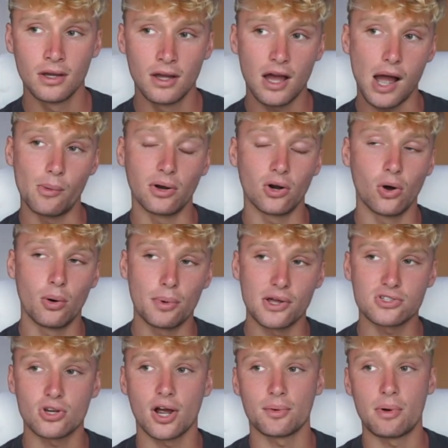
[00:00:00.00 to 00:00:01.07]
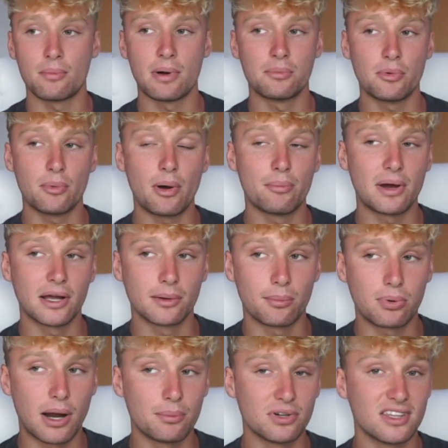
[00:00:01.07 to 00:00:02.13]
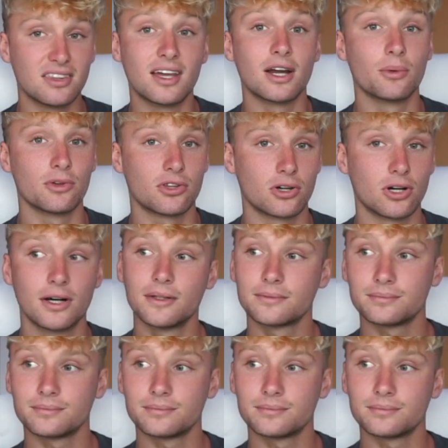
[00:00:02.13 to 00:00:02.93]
I went home and I was talking to my mom about buying a property there with her.